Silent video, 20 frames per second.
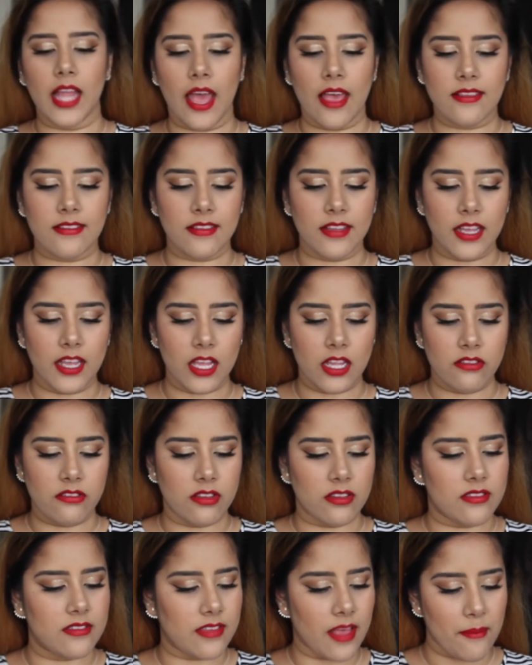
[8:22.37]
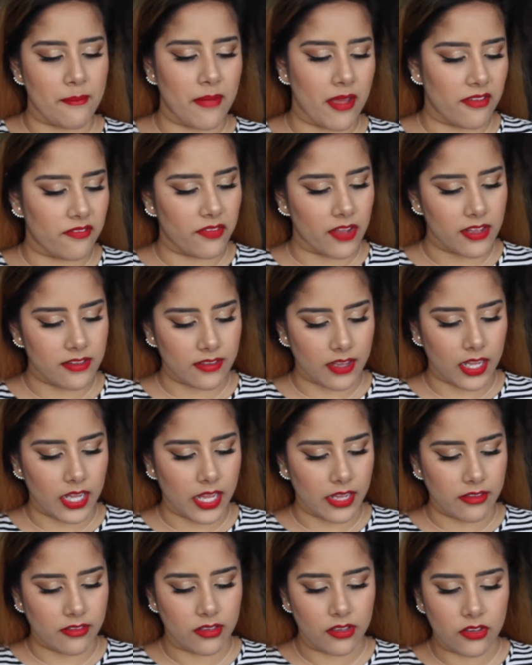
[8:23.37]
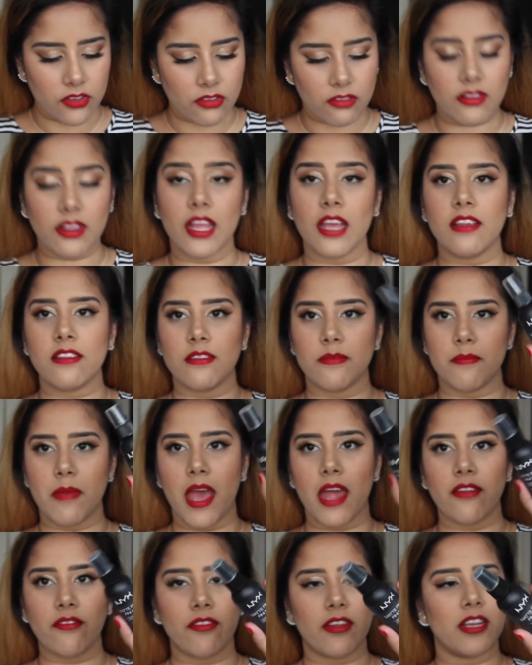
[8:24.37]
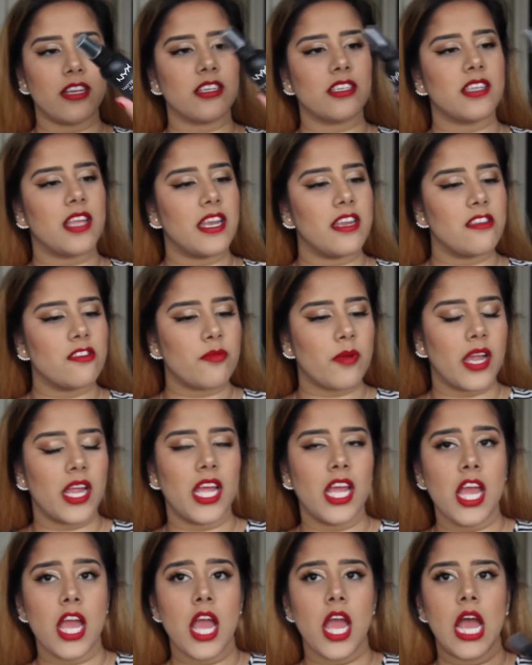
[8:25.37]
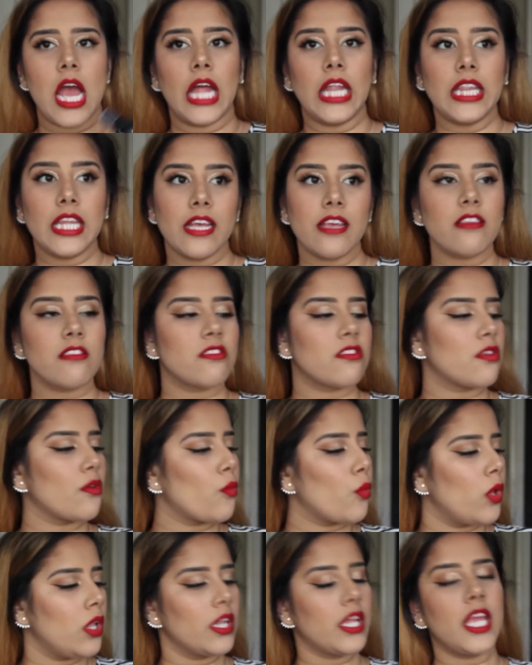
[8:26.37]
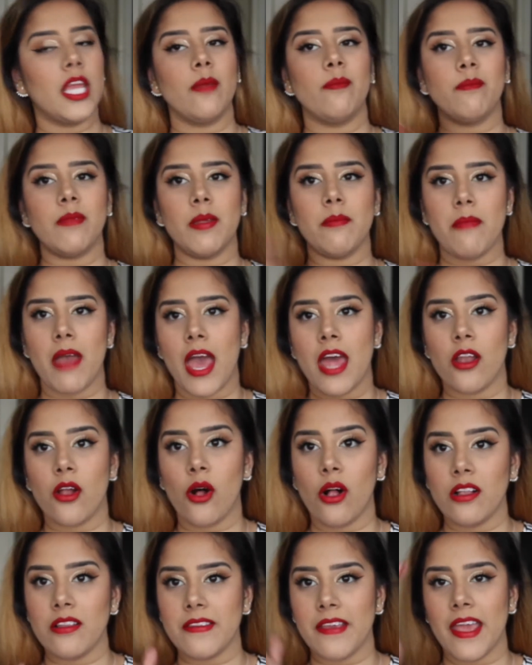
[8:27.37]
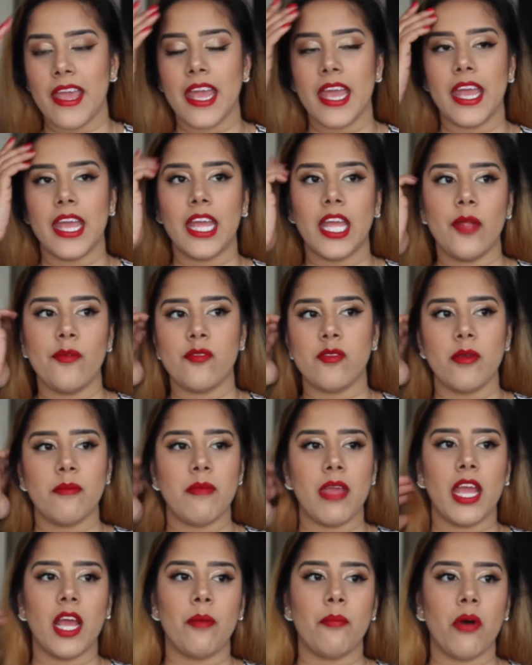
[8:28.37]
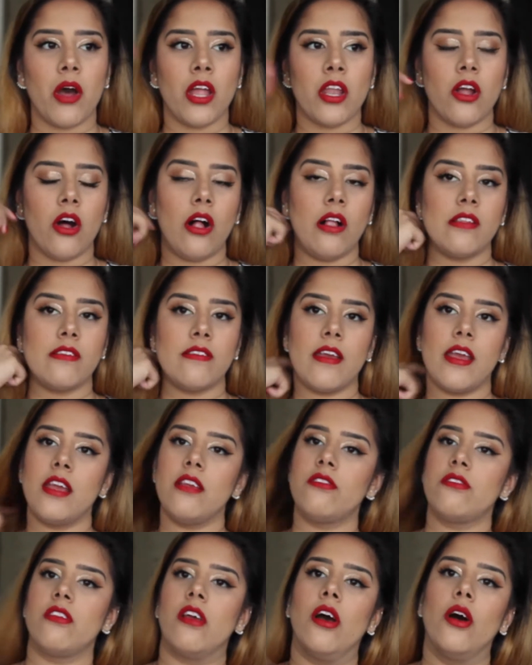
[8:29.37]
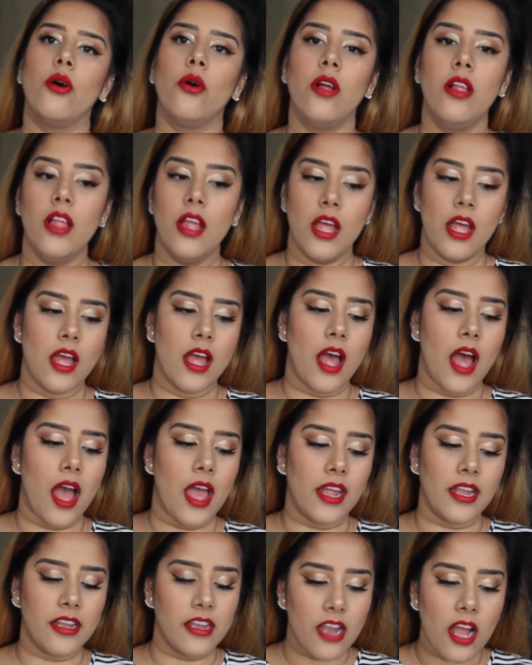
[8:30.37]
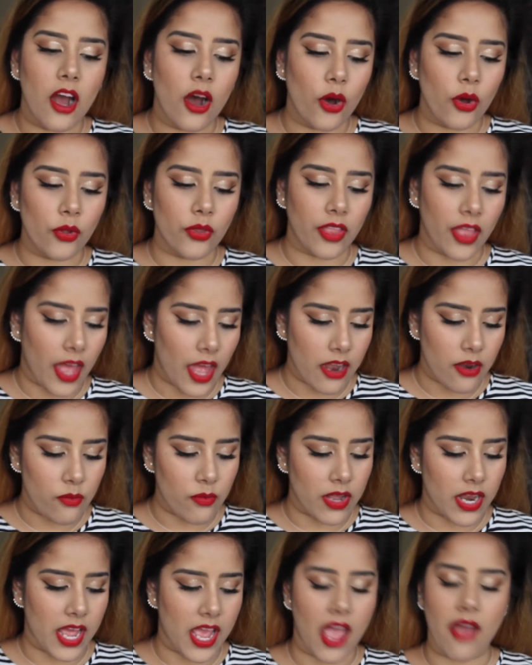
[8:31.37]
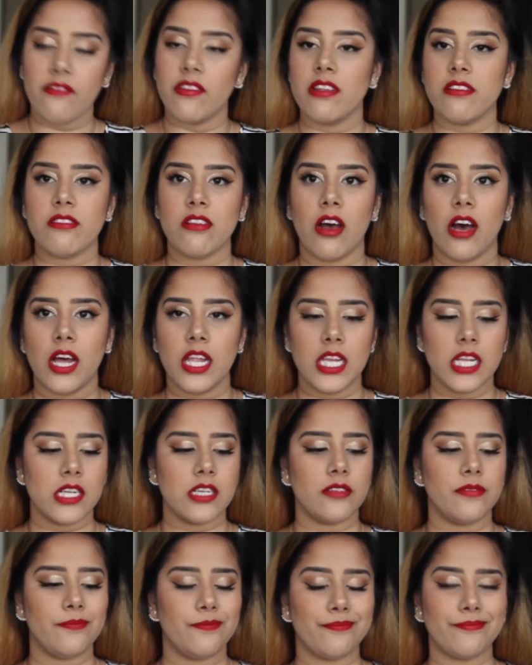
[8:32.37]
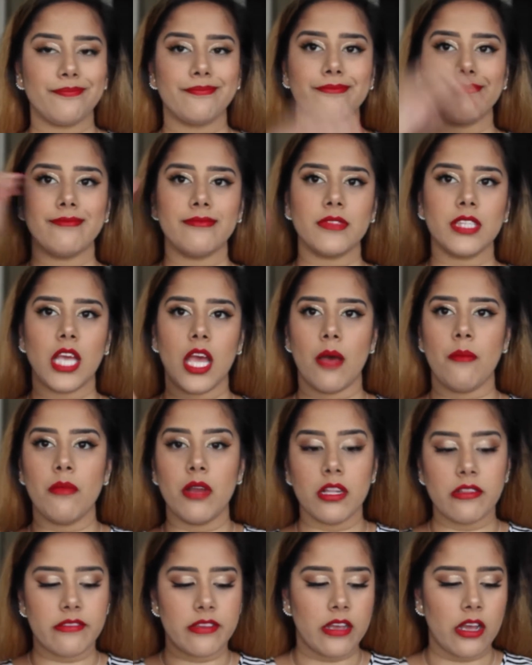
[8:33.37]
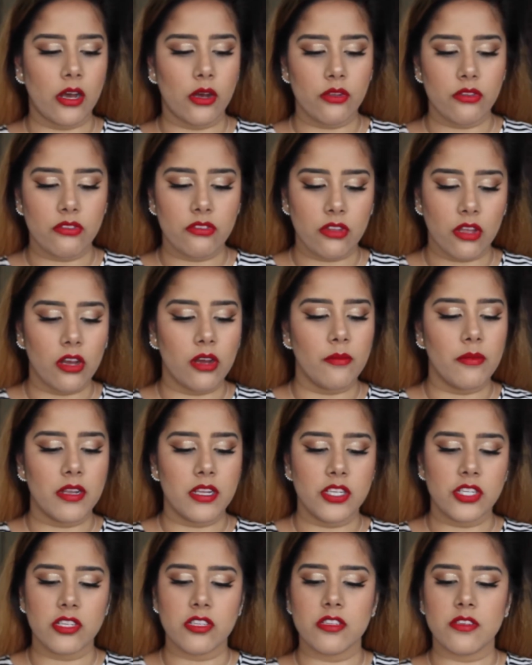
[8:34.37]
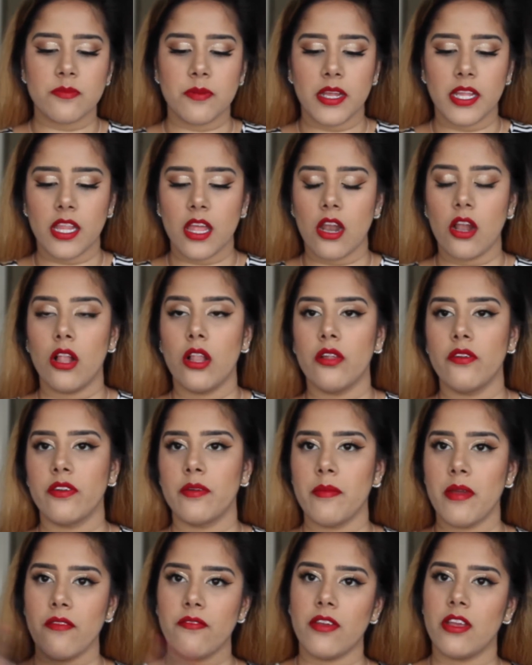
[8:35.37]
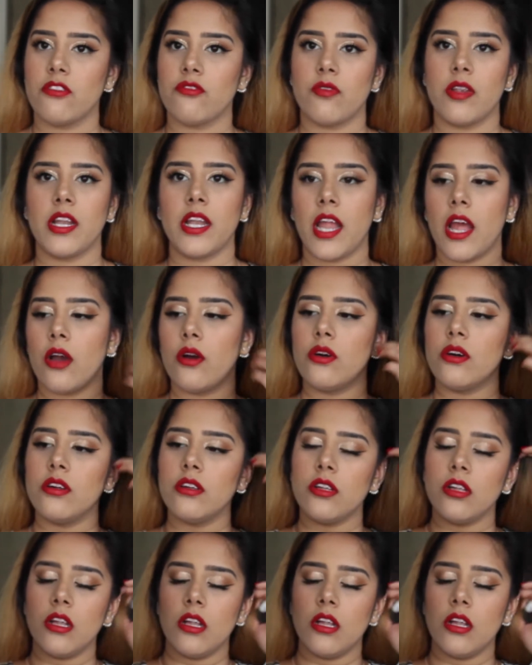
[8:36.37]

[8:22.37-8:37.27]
lastly, to set my face, I like to use NYX Matte Finish Setting Spray. This will keep me matte all day. It keeps my makeup on all day, so I know that when I have this on, I'm good to go. So I'm going to just spray that all over my face right now.